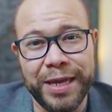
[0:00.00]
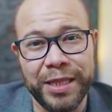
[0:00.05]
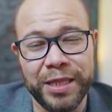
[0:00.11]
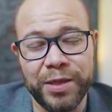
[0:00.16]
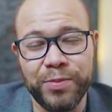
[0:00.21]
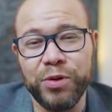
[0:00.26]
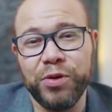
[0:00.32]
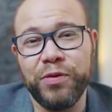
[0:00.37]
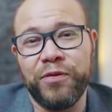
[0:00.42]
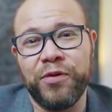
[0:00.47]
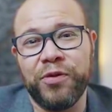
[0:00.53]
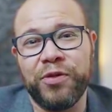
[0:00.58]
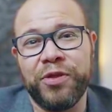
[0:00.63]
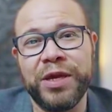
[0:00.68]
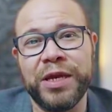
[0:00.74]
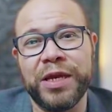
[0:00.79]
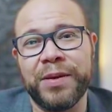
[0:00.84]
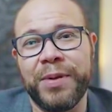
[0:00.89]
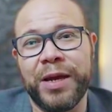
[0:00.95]
The beautiful
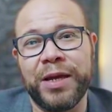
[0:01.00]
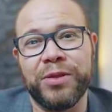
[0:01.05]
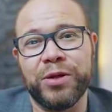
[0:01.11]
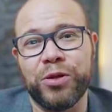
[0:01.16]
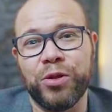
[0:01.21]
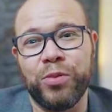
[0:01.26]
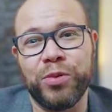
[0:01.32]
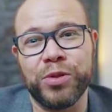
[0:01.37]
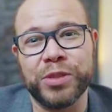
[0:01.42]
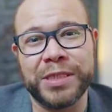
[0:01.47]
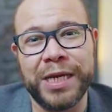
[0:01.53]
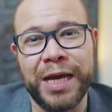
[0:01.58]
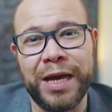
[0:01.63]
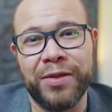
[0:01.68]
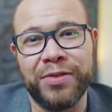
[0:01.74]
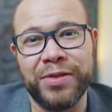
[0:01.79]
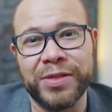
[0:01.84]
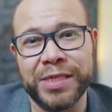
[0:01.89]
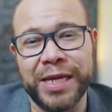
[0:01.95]
thing about the Global
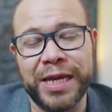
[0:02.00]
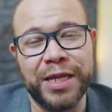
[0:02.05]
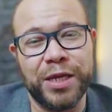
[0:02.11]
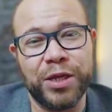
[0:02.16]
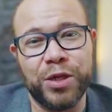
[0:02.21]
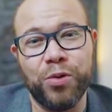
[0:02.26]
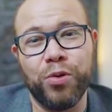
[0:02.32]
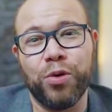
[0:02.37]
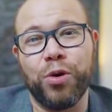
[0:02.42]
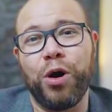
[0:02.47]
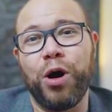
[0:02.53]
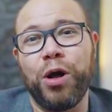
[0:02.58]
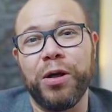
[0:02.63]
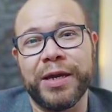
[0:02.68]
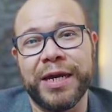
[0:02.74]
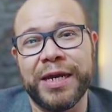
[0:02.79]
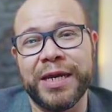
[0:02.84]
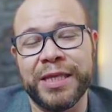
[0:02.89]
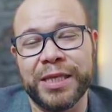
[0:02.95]
South is that you are all
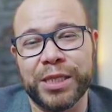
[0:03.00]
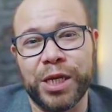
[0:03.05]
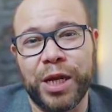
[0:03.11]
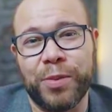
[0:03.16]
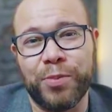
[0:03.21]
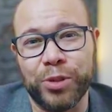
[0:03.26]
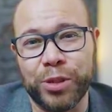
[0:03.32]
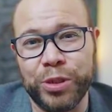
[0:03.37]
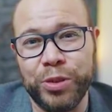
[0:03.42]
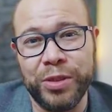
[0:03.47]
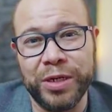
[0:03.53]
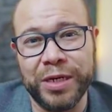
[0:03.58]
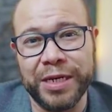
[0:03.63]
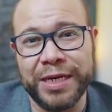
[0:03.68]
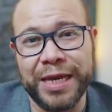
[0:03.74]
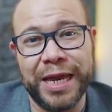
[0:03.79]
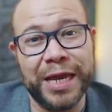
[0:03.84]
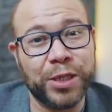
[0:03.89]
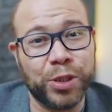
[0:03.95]
getting this opportunity
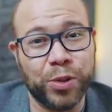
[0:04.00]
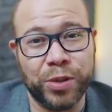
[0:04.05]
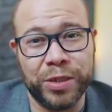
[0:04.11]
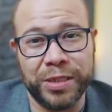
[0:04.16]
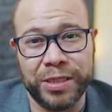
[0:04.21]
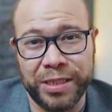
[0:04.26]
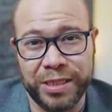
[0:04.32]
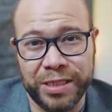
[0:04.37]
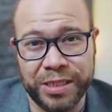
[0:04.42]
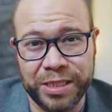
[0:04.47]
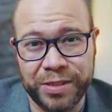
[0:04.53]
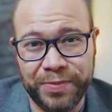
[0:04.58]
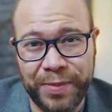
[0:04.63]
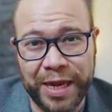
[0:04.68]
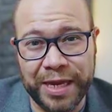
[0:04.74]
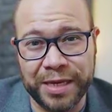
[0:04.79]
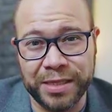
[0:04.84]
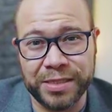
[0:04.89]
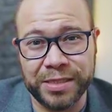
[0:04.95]
to enter into this
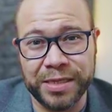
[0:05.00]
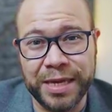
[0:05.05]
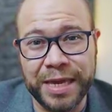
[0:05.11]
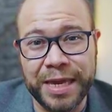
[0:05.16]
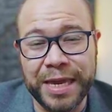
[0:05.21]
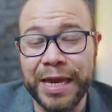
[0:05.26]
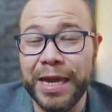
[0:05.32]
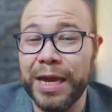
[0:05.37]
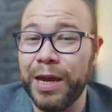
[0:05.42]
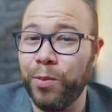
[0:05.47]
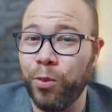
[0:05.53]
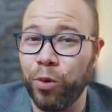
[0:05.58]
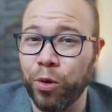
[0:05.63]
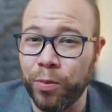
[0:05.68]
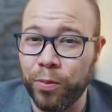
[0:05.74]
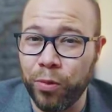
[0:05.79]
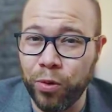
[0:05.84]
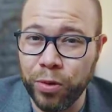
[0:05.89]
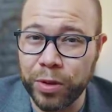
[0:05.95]
space, and more
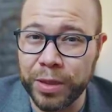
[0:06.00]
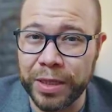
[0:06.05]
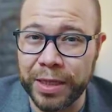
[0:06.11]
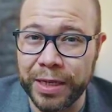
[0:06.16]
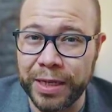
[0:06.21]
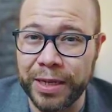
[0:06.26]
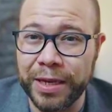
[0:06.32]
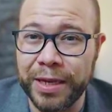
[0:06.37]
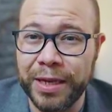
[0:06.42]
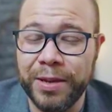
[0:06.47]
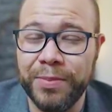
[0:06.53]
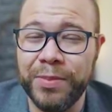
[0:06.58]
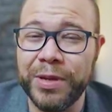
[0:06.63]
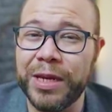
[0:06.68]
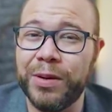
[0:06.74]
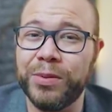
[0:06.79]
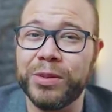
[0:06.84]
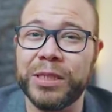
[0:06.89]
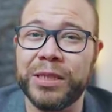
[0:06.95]
importantly,
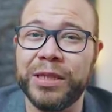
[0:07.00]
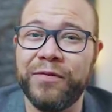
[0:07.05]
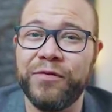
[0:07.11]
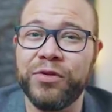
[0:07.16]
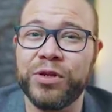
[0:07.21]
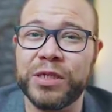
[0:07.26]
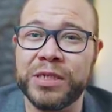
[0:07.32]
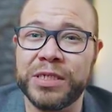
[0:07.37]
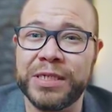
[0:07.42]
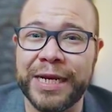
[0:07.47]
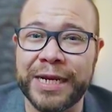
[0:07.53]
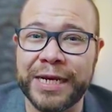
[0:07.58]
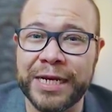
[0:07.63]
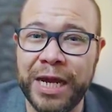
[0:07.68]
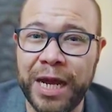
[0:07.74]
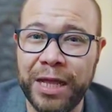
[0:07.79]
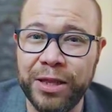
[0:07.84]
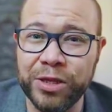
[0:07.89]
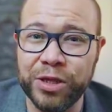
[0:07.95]
being able to leverage this
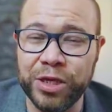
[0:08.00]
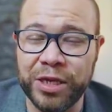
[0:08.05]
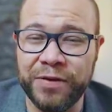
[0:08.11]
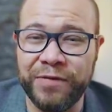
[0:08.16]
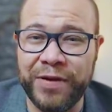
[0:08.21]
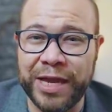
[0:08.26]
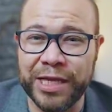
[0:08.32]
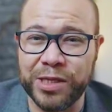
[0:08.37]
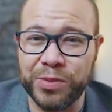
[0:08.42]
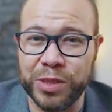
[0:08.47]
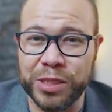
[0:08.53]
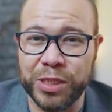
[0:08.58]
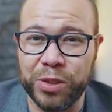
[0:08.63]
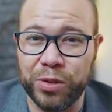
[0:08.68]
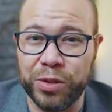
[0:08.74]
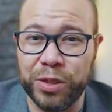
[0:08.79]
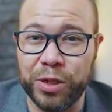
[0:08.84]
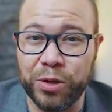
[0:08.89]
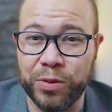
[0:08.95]
technology advancements that
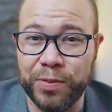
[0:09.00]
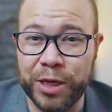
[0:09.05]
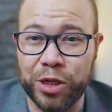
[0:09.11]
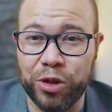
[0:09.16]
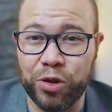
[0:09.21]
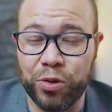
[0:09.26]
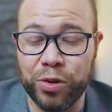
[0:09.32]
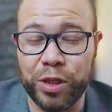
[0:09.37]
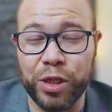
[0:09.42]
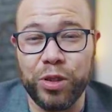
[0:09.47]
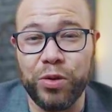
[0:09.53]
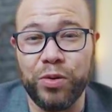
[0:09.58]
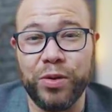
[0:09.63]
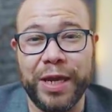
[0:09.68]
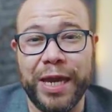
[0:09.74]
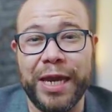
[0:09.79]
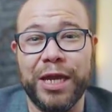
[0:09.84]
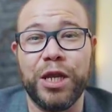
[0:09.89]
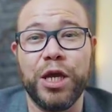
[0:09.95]
are there to make sure that you
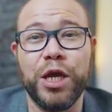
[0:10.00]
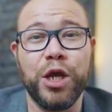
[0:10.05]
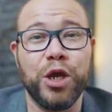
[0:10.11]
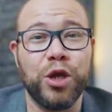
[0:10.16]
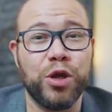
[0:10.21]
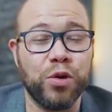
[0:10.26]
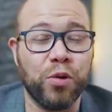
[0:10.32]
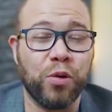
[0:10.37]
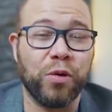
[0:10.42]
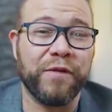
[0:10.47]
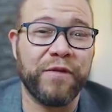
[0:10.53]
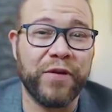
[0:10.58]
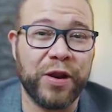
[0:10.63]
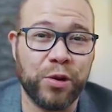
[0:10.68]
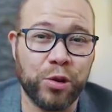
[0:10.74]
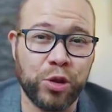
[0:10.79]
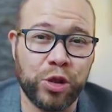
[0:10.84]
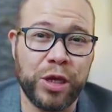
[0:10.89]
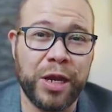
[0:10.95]
get your
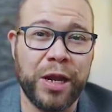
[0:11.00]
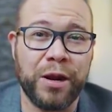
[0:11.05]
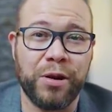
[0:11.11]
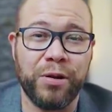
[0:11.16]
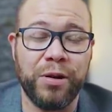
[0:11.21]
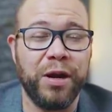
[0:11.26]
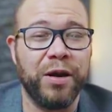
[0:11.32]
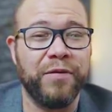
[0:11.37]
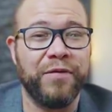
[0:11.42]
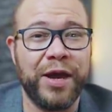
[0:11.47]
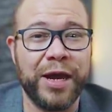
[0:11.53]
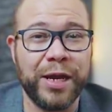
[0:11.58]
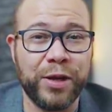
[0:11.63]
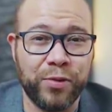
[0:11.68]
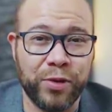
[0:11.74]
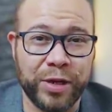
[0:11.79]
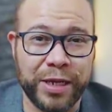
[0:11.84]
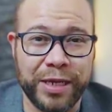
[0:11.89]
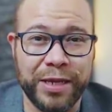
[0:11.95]
fair share of
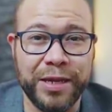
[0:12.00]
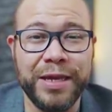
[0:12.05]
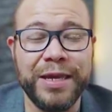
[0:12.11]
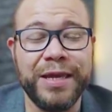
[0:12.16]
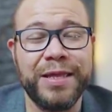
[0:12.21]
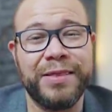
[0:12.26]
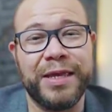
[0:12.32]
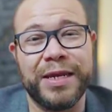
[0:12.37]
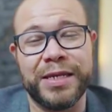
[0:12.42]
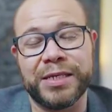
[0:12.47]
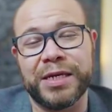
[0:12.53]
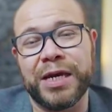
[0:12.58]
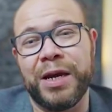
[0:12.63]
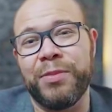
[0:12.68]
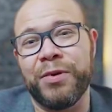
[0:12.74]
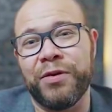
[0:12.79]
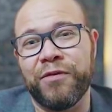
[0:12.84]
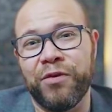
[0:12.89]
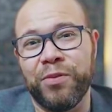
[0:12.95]
equity that is
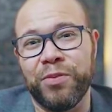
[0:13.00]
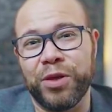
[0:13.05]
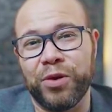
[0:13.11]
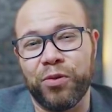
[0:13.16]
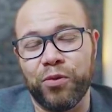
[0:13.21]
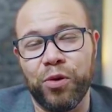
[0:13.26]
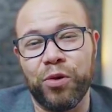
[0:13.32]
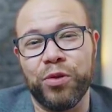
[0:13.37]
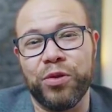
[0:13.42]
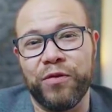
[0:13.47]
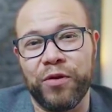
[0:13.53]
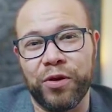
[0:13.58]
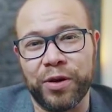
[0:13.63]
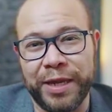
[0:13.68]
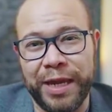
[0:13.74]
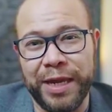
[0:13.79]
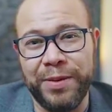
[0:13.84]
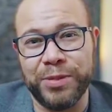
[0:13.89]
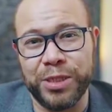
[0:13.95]
coming from the growth of our
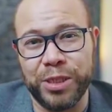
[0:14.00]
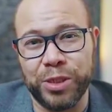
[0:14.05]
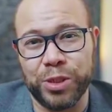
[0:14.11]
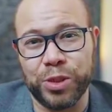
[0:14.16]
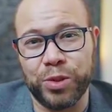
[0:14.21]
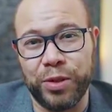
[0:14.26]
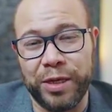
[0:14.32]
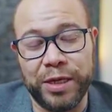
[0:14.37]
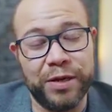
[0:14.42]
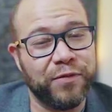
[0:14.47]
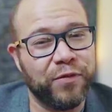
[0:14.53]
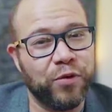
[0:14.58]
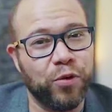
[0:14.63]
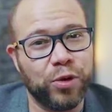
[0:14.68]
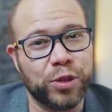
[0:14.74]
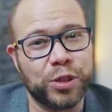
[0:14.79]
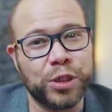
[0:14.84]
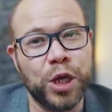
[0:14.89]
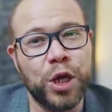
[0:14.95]
games industry. And of
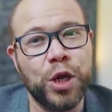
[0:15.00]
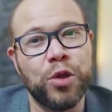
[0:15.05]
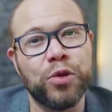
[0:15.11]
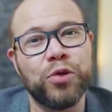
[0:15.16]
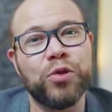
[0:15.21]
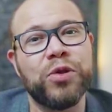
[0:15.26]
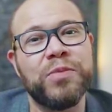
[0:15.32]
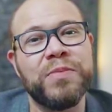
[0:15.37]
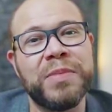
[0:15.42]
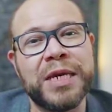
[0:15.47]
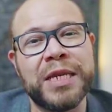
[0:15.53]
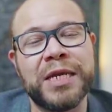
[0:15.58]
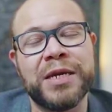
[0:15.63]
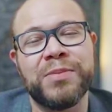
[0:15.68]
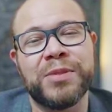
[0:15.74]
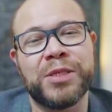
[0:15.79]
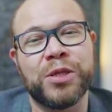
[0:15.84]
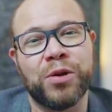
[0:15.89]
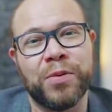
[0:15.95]
course, through the
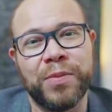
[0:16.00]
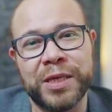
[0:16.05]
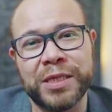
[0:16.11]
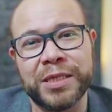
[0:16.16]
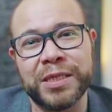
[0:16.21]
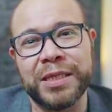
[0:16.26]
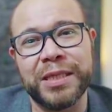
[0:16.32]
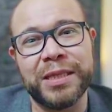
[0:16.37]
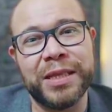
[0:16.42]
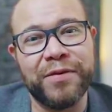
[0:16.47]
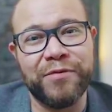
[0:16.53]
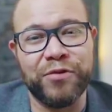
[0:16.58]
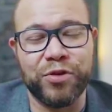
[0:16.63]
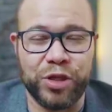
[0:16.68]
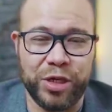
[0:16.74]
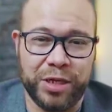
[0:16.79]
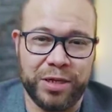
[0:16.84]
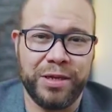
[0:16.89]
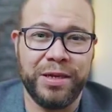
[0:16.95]
mediums that are basically
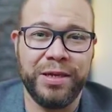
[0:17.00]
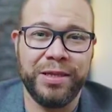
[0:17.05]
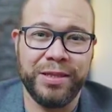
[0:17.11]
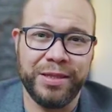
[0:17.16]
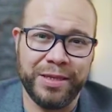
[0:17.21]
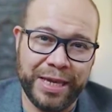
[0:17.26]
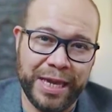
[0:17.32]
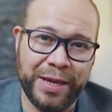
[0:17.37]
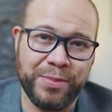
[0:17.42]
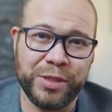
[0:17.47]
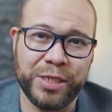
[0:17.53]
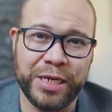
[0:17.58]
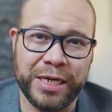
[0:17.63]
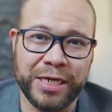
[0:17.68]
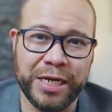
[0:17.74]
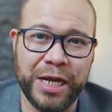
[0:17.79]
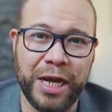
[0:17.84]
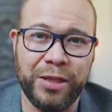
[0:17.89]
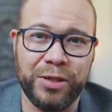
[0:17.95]
leveraging the games
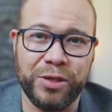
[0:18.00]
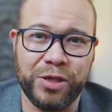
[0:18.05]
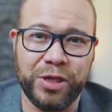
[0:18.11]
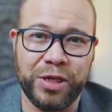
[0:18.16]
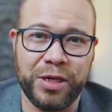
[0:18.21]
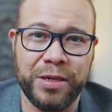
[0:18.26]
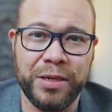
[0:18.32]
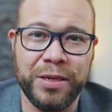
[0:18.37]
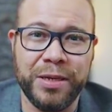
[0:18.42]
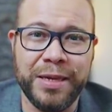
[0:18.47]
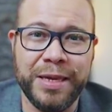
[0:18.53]
technology.